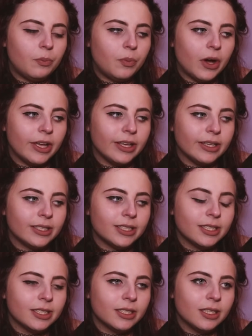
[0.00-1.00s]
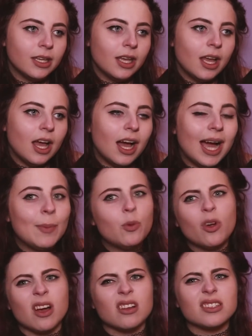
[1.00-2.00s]
but I
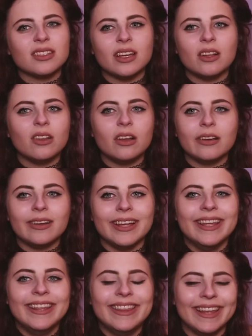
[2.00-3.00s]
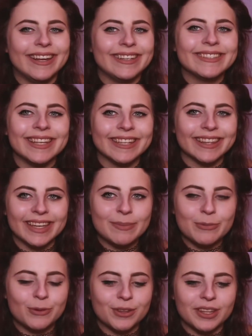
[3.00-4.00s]
procrastinate a lot. And it's like the night
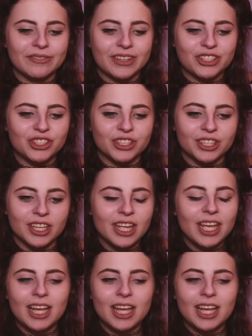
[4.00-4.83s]
before the convention